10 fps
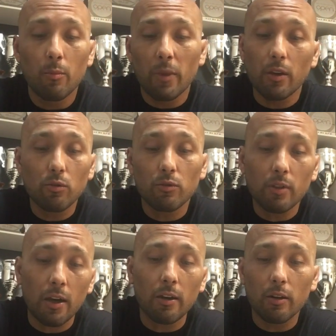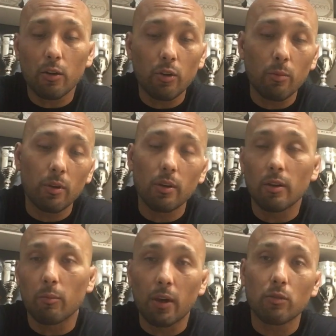made you sign an agreement,
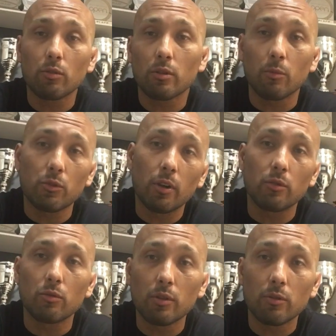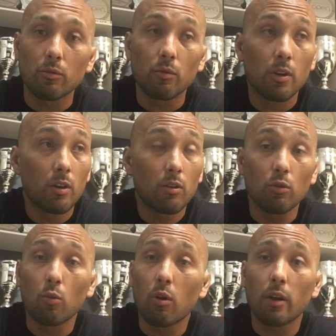and made you come train jiu-jitsu.
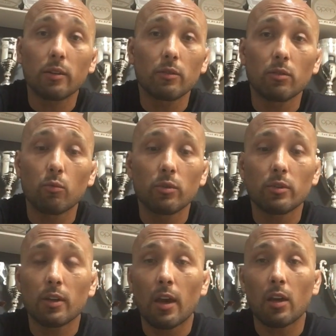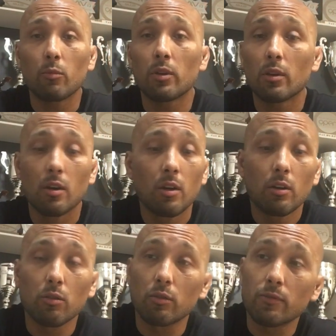You walked in someone's academy.
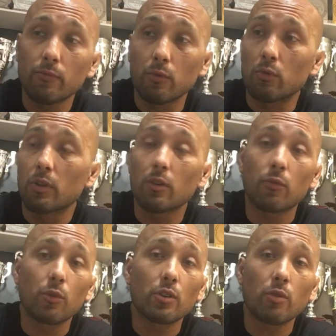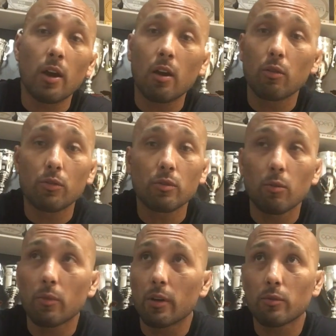You did a free trial or
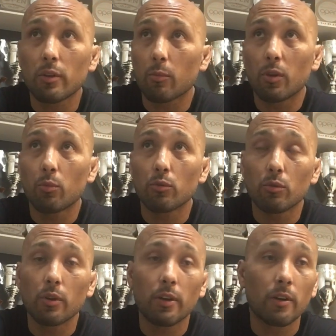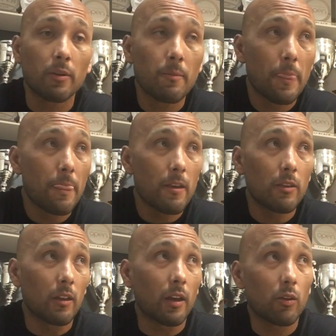something like people do here.
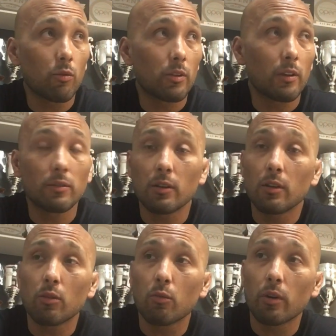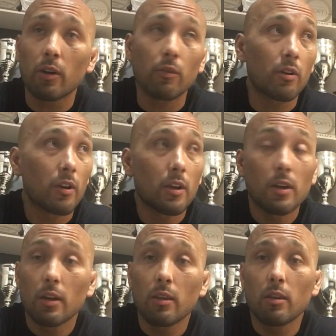They like what they see or whatever,
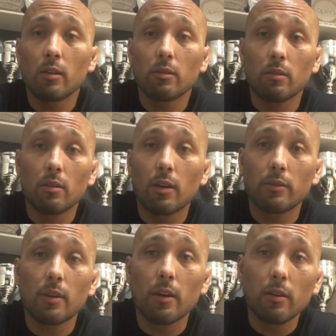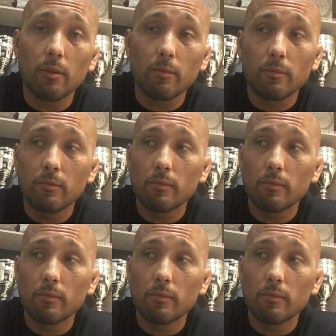and then they sign up.